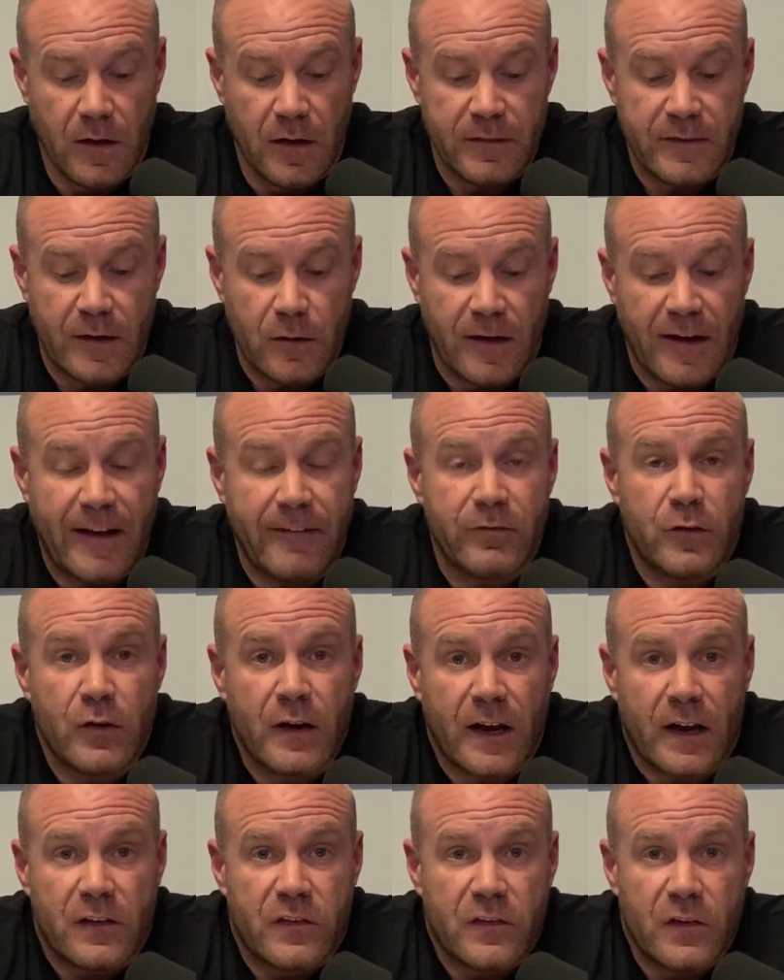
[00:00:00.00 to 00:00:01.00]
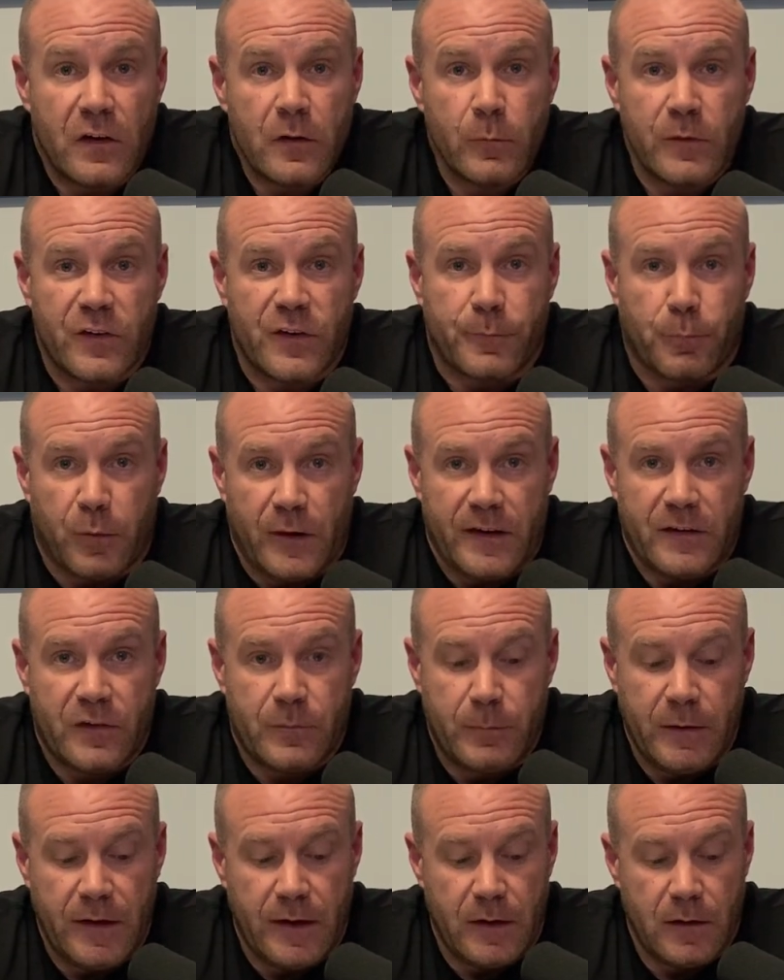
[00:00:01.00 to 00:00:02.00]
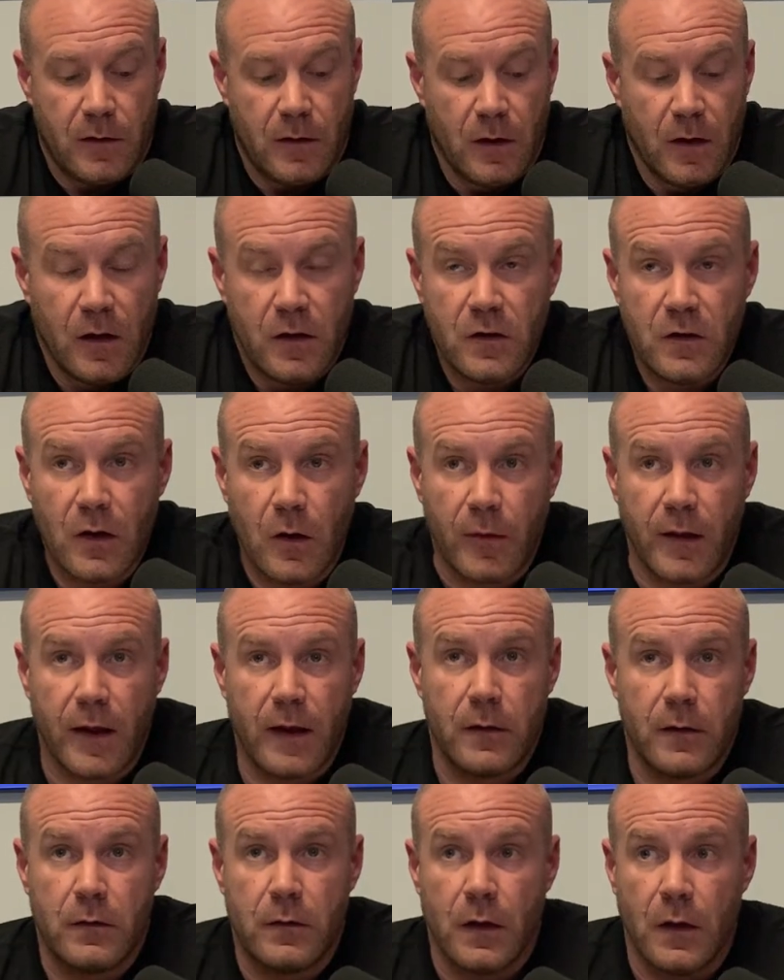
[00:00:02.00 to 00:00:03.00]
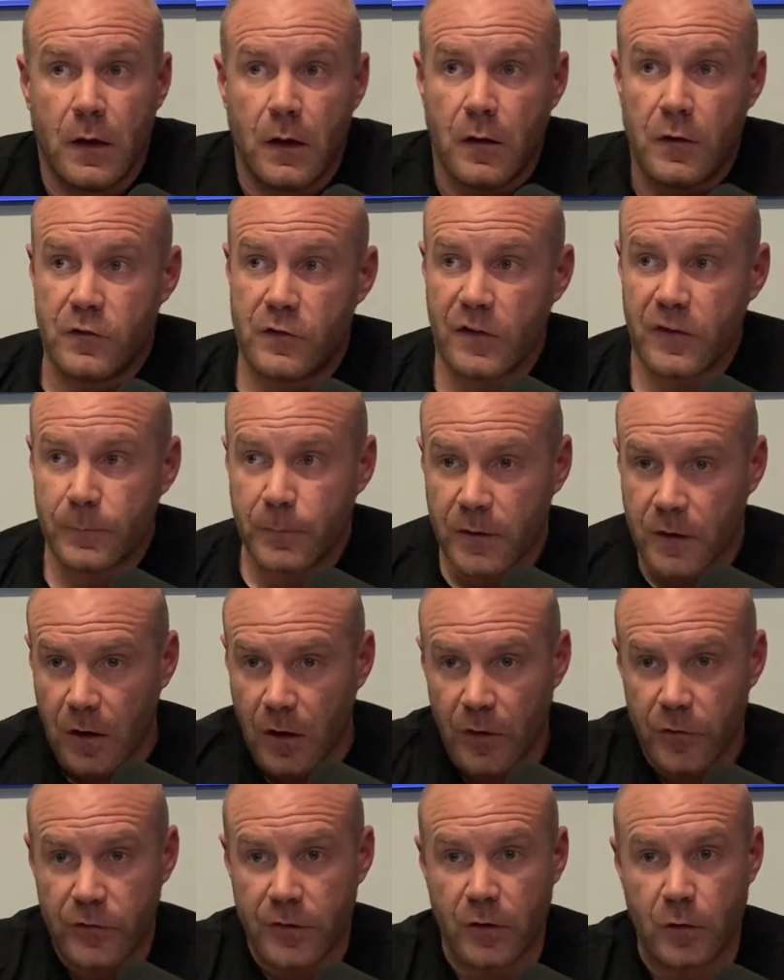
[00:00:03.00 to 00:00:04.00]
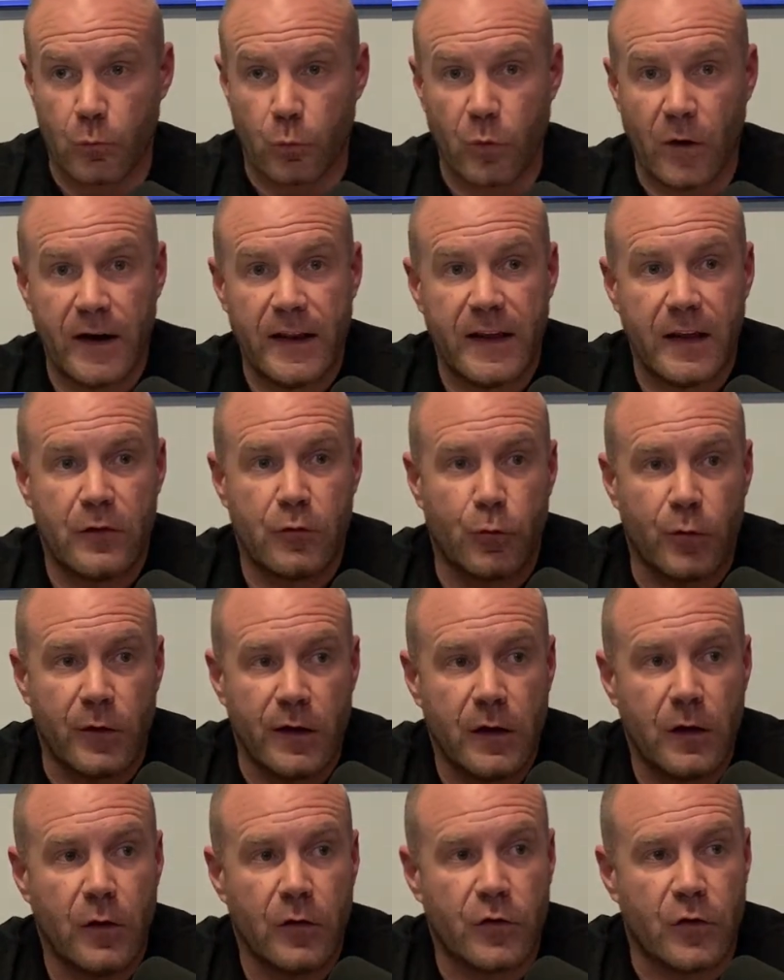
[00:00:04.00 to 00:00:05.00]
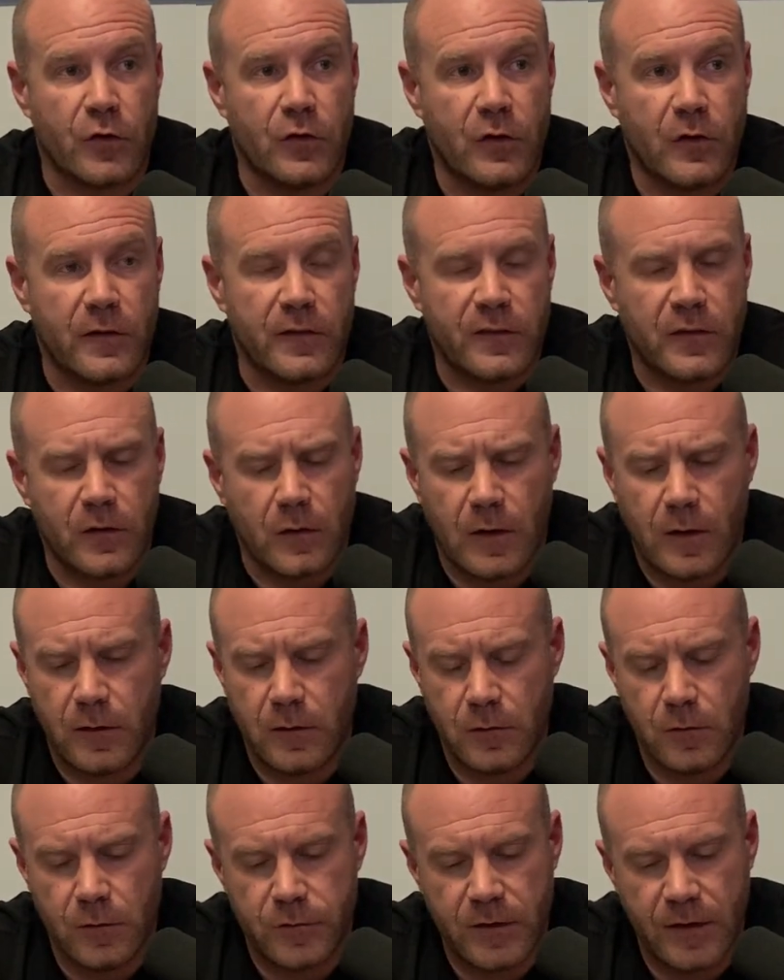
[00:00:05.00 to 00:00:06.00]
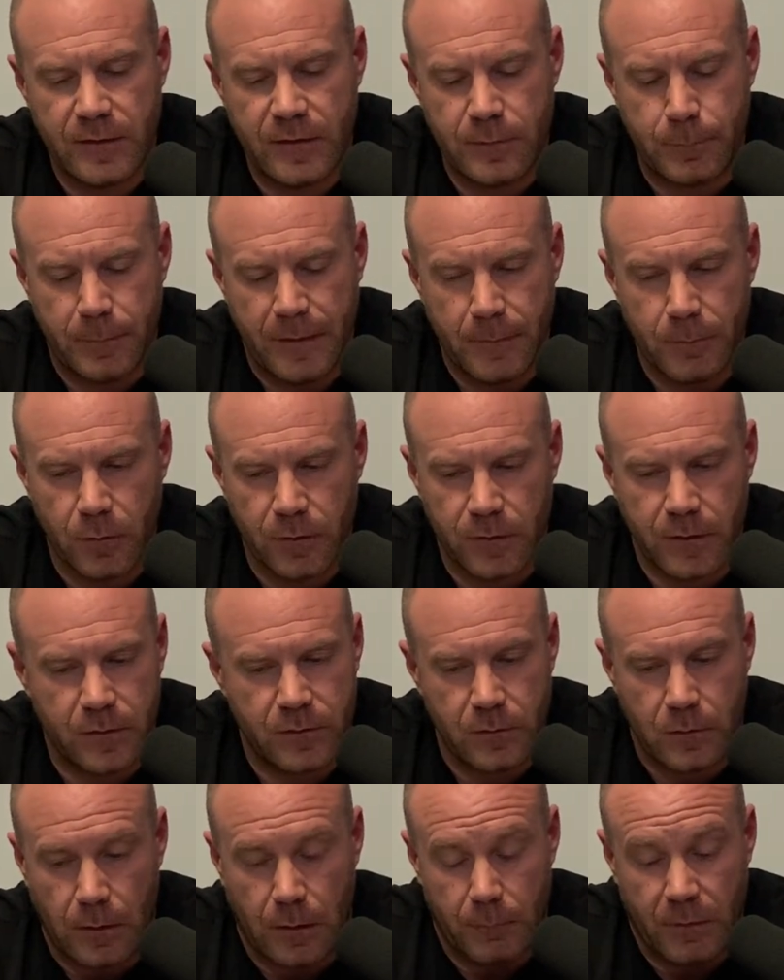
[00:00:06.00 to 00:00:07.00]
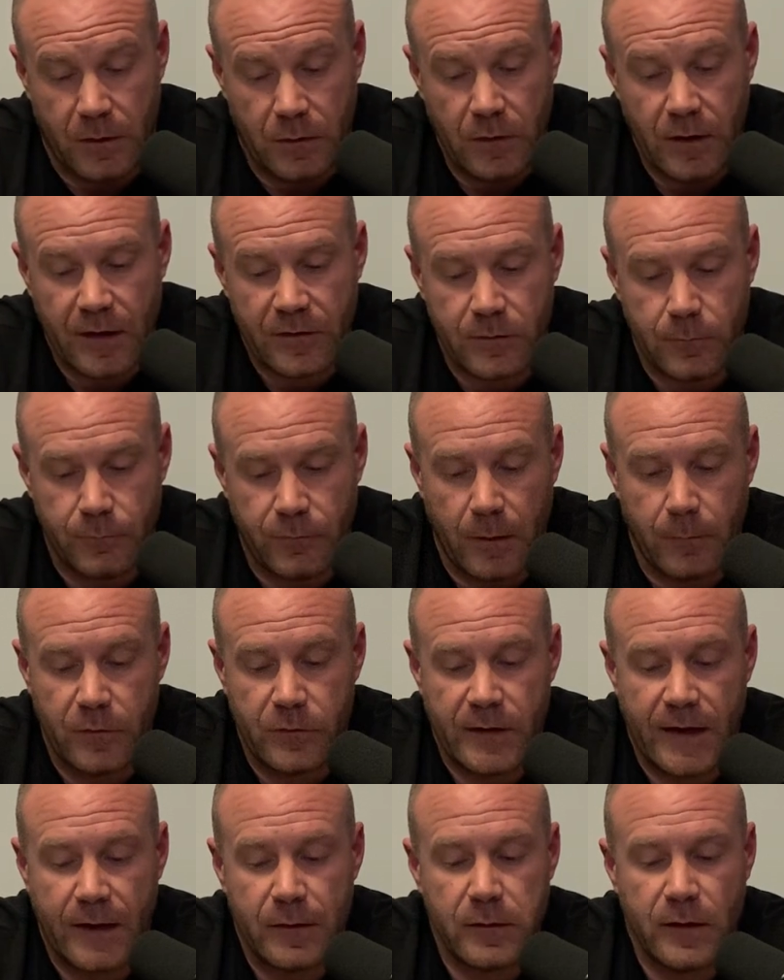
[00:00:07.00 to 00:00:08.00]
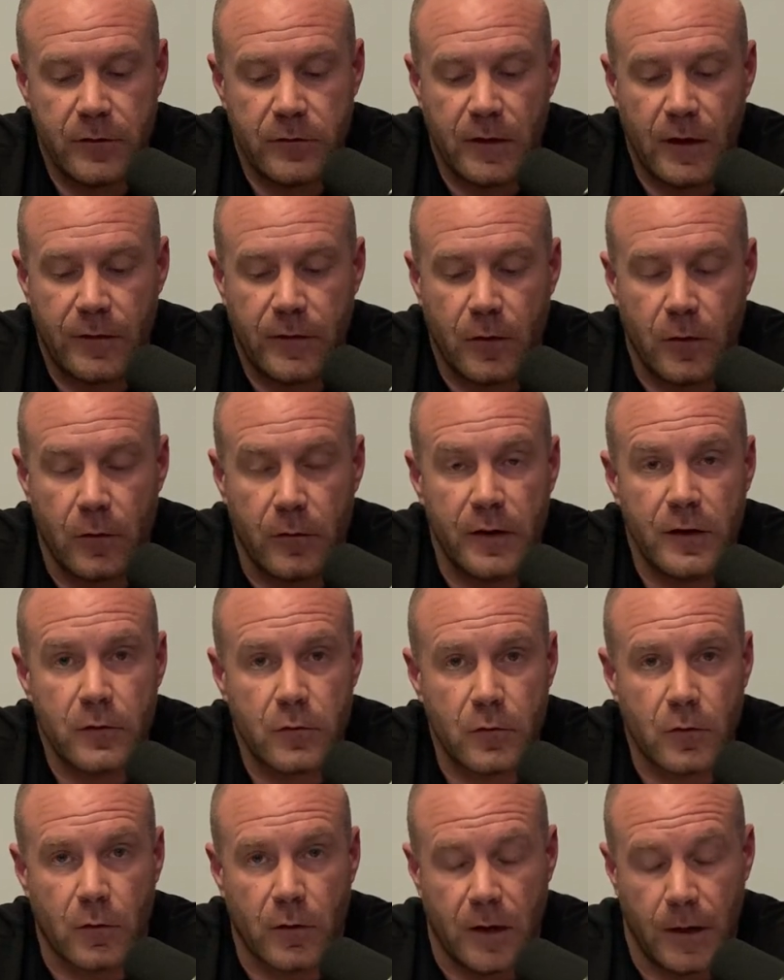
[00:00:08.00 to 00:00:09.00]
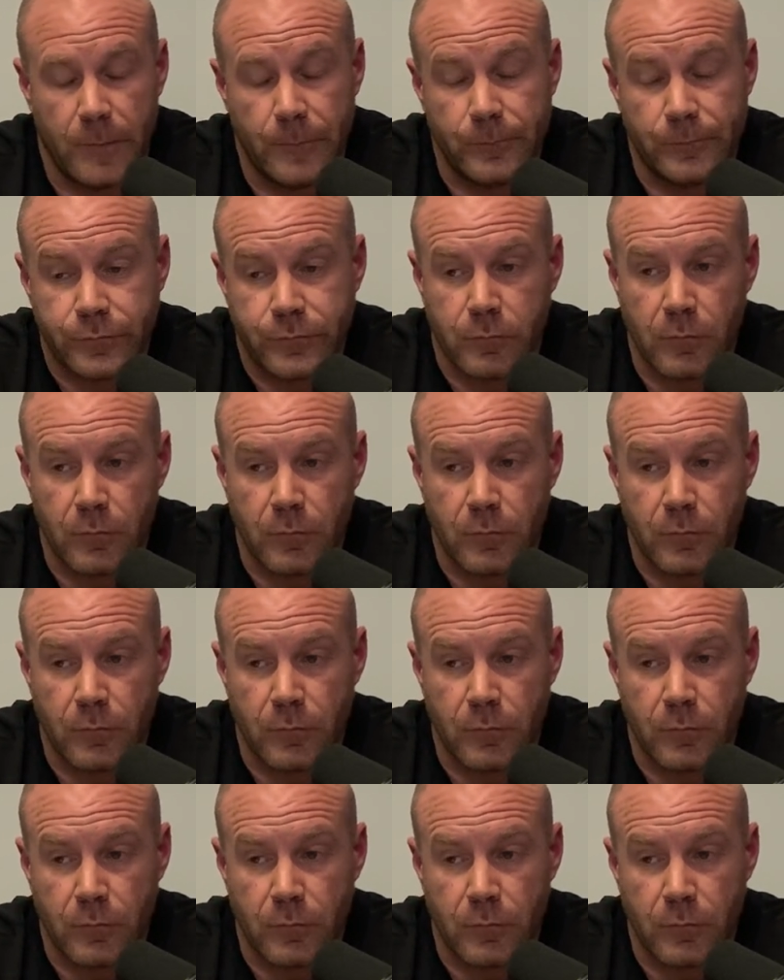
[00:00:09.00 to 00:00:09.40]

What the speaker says: They're not concerned with sprint speed, and just because they're running drills or you'll see these people, you got some famous athletes out there on Instagram